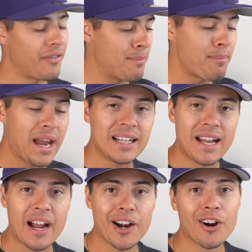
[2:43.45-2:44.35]
If I made
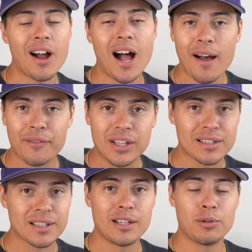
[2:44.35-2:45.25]
an error,
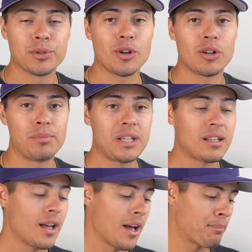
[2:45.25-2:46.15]
obviously it was on
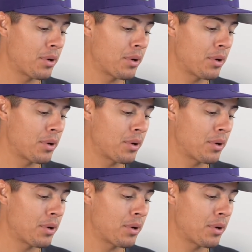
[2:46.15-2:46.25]
me.